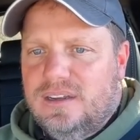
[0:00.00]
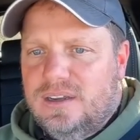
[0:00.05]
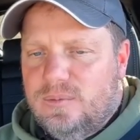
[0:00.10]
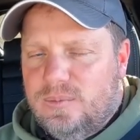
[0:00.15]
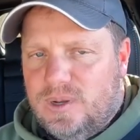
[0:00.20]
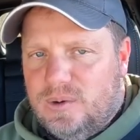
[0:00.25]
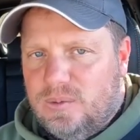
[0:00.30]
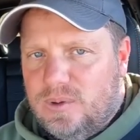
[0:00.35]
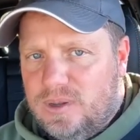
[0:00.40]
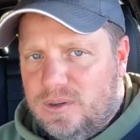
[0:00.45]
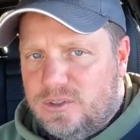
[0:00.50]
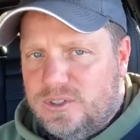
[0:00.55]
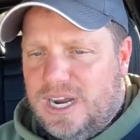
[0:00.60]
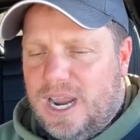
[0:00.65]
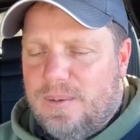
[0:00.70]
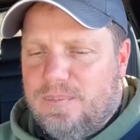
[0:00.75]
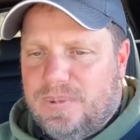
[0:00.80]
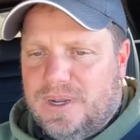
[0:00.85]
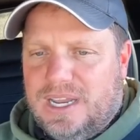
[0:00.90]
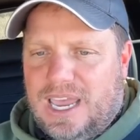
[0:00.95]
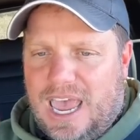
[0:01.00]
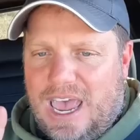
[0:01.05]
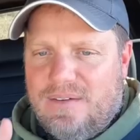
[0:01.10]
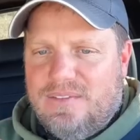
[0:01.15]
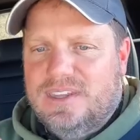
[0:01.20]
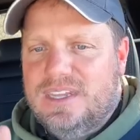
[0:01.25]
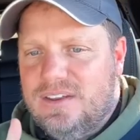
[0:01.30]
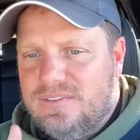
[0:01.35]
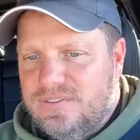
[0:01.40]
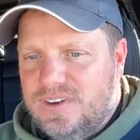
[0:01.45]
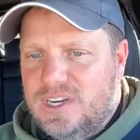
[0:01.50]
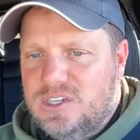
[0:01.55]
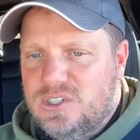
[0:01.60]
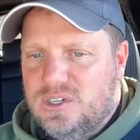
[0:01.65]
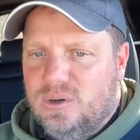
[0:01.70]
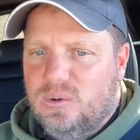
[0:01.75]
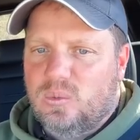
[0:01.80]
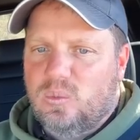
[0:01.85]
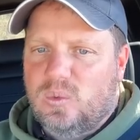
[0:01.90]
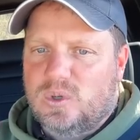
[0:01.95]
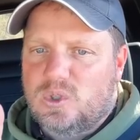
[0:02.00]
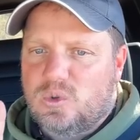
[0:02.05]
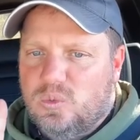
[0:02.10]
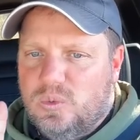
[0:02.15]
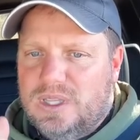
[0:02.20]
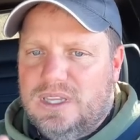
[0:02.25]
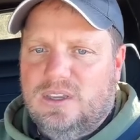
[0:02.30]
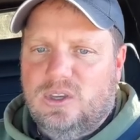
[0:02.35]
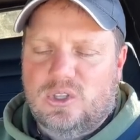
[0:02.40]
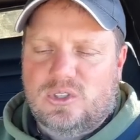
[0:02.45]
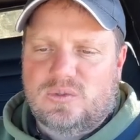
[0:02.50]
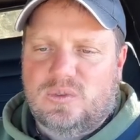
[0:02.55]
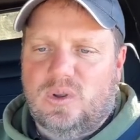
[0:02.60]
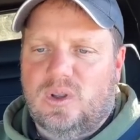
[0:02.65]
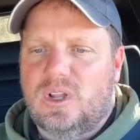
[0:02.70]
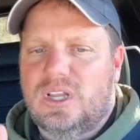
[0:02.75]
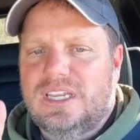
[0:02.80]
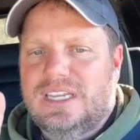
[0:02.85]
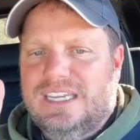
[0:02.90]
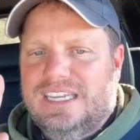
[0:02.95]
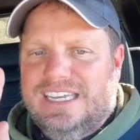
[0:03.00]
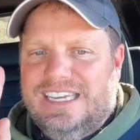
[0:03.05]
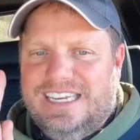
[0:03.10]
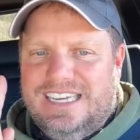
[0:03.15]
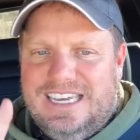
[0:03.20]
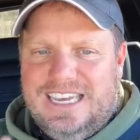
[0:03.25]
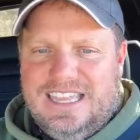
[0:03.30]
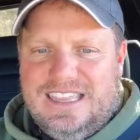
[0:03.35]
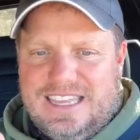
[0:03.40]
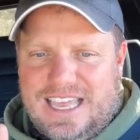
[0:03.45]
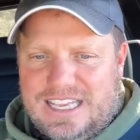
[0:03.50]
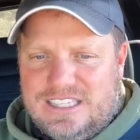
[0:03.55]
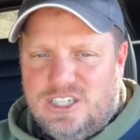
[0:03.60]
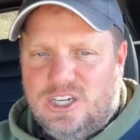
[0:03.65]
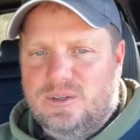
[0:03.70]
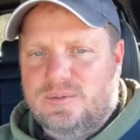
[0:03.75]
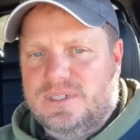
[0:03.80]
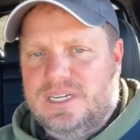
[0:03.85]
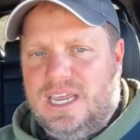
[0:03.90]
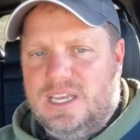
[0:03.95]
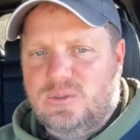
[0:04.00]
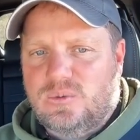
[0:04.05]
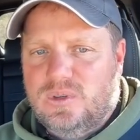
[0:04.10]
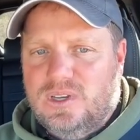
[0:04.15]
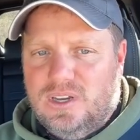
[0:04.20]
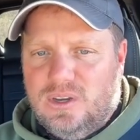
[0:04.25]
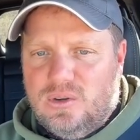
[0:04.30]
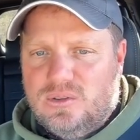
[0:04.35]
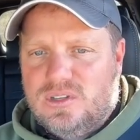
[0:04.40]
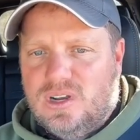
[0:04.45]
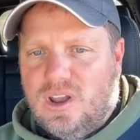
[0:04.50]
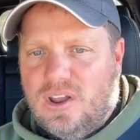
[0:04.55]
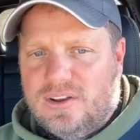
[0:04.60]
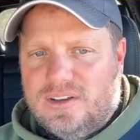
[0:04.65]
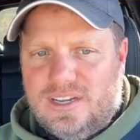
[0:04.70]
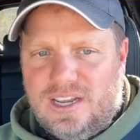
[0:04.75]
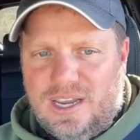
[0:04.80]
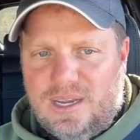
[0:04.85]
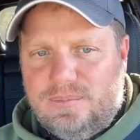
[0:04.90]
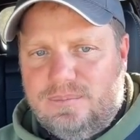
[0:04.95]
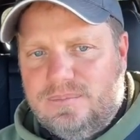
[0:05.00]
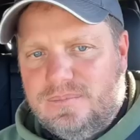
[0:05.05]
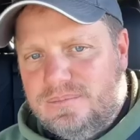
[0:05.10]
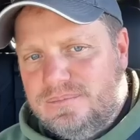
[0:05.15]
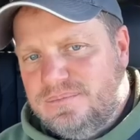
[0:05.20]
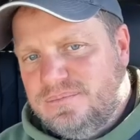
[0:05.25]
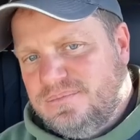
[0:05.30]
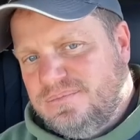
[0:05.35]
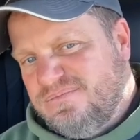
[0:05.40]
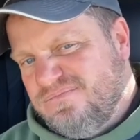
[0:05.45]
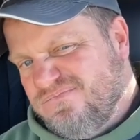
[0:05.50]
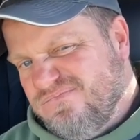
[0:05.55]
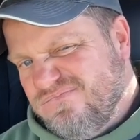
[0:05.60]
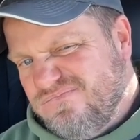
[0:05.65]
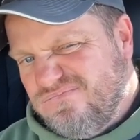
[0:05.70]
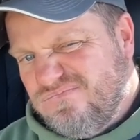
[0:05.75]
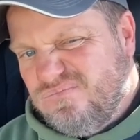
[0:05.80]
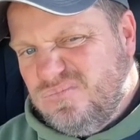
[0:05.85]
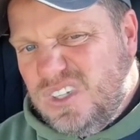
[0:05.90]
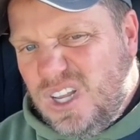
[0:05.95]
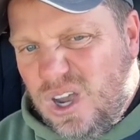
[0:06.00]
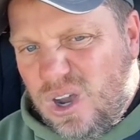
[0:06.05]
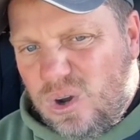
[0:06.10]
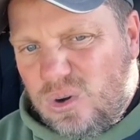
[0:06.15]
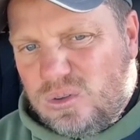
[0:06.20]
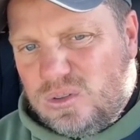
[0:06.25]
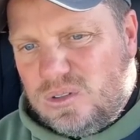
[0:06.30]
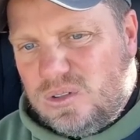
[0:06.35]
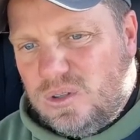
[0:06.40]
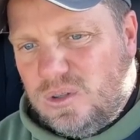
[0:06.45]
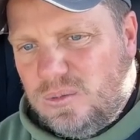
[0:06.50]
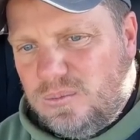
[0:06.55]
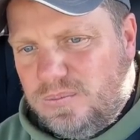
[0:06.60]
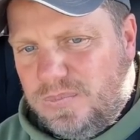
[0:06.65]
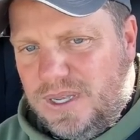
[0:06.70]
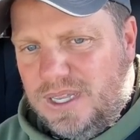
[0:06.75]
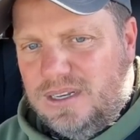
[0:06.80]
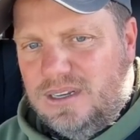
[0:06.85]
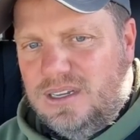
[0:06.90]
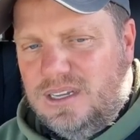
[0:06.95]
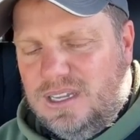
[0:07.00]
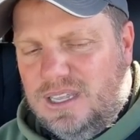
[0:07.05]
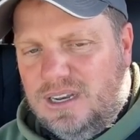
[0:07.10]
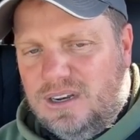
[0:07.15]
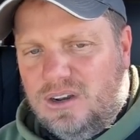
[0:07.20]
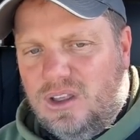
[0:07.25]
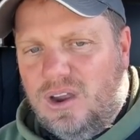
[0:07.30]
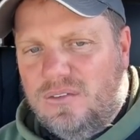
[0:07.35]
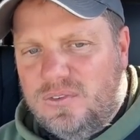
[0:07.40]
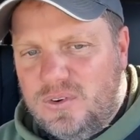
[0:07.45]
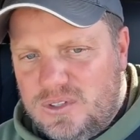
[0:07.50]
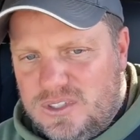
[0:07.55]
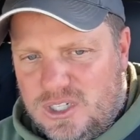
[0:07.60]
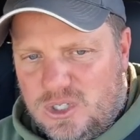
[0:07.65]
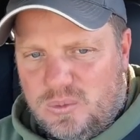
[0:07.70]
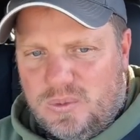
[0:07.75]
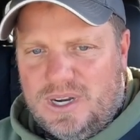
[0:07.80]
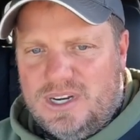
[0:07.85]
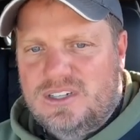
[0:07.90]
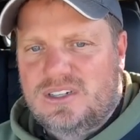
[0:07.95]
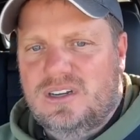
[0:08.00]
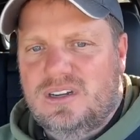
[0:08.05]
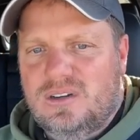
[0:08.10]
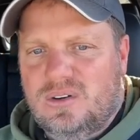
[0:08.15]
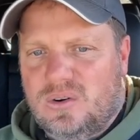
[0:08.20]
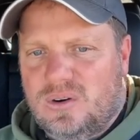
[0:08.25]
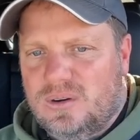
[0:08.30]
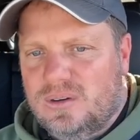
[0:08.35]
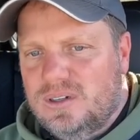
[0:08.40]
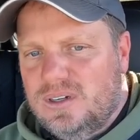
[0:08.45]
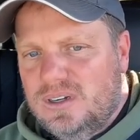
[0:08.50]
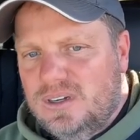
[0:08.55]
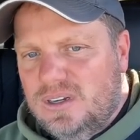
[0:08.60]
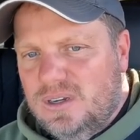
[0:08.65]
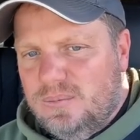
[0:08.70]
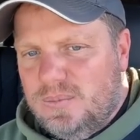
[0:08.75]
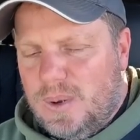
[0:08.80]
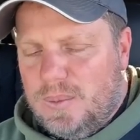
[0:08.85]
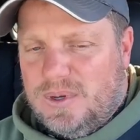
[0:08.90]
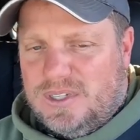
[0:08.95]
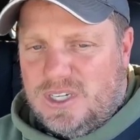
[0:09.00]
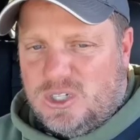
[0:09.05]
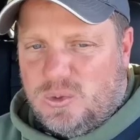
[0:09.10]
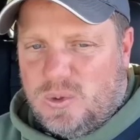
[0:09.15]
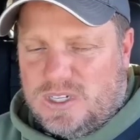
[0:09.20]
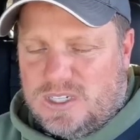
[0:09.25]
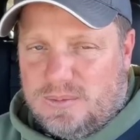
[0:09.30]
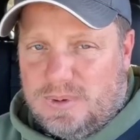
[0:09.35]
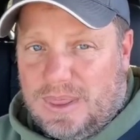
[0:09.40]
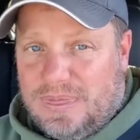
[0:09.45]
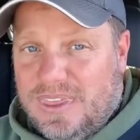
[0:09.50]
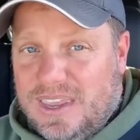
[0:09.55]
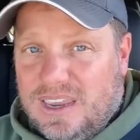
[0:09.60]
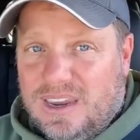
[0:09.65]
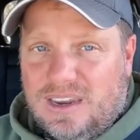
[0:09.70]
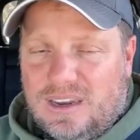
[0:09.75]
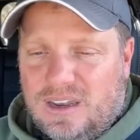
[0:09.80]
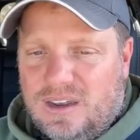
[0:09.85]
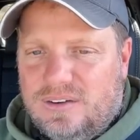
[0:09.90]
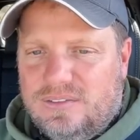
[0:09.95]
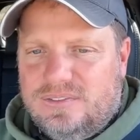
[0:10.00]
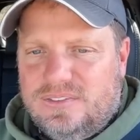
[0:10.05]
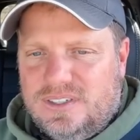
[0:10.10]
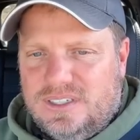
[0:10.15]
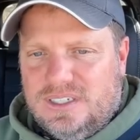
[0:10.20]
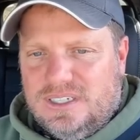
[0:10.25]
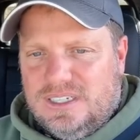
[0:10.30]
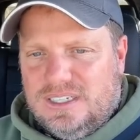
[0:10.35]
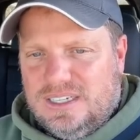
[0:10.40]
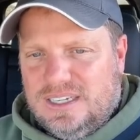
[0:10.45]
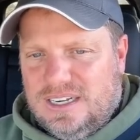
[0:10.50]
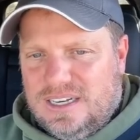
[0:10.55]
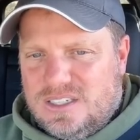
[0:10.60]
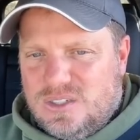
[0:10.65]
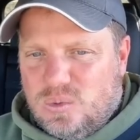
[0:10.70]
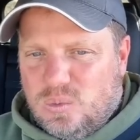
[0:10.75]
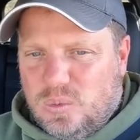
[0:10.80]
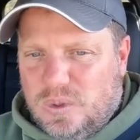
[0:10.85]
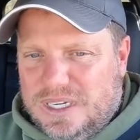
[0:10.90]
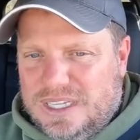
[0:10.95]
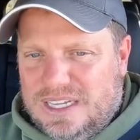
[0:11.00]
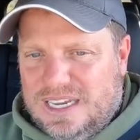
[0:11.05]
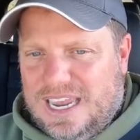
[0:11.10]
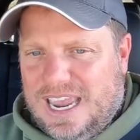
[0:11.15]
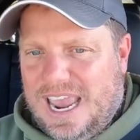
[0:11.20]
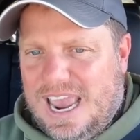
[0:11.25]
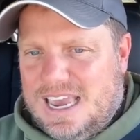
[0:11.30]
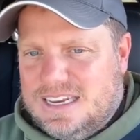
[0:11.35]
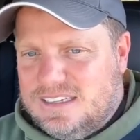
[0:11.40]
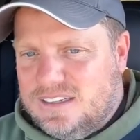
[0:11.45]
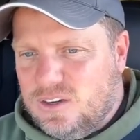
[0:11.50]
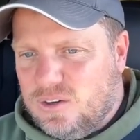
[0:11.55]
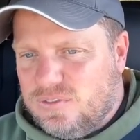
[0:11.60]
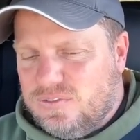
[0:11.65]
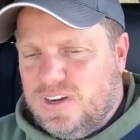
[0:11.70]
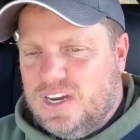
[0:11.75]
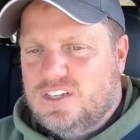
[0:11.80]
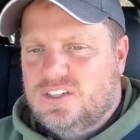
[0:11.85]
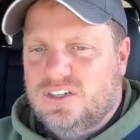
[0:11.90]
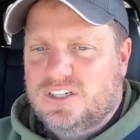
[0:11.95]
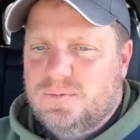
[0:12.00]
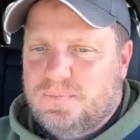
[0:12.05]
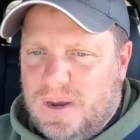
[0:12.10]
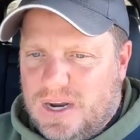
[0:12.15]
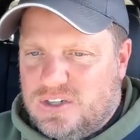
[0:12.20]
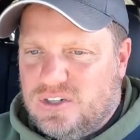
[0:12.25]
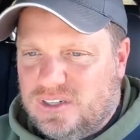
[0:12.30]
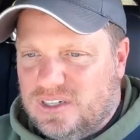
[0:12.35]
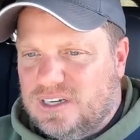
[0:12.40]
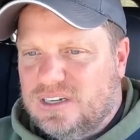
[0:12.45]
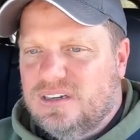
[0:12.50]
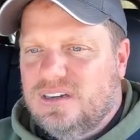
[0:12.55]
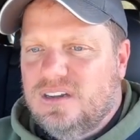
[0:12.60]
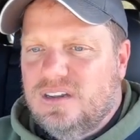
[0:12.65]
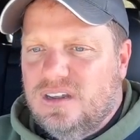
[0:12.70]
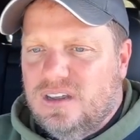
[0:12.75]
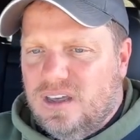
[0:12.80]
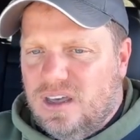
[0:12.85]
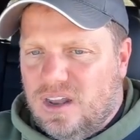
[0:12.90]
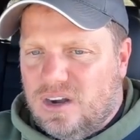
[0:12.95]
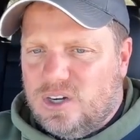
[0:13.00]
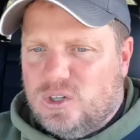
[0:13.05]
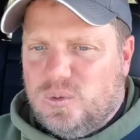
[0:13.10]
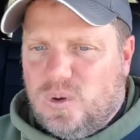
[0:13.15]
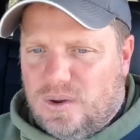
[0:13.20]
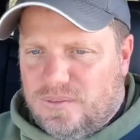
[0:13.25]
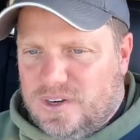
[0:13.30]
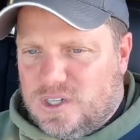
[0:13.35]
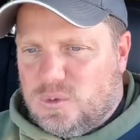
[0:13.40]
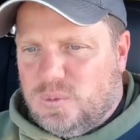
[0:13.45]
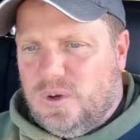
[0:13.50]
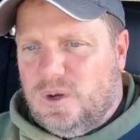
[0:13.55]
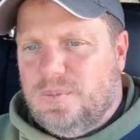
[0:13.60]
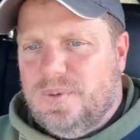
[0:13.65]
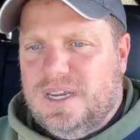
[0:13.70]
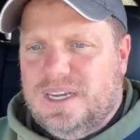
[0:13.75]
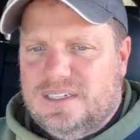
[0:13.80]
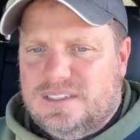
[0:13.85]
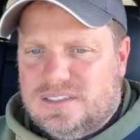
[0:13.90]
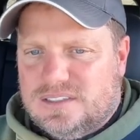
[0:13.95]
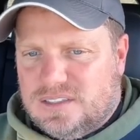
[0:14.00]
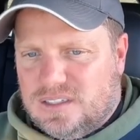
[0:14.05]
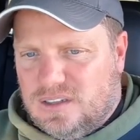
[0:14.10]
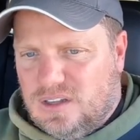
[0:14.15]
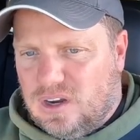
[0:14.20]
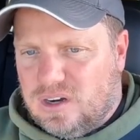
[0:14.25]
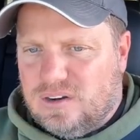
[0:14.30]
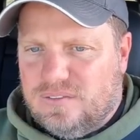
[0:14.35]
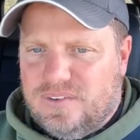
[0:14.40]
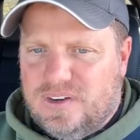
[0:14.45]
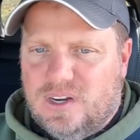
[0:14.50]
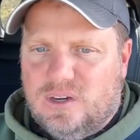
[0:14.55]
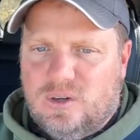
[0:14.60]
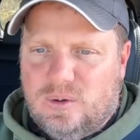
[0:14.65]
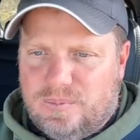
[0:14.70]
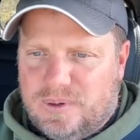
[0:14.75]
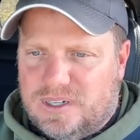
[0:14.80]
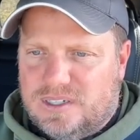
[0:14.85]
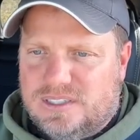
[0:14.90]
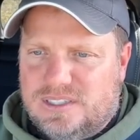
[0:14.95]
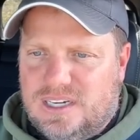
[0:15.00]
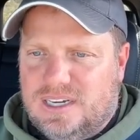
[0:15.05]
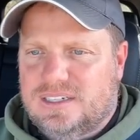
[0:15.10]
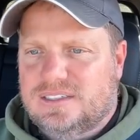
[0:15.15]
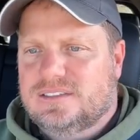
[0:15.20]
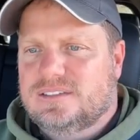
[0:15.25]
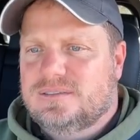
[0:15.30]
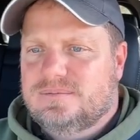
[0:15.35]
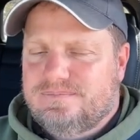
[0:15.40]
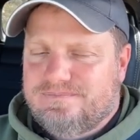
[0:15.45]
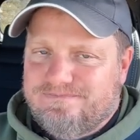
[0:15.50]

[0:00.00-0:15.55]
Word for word: but it would have been trapped. But having that feature was really useful in that circumstance. Would you use it all the time? No, but in an off-road situation or maybe a situation I'm not thinking of, it is a really handy little feature, especially 112 inch wheelbase, longer vehicle, bigger size.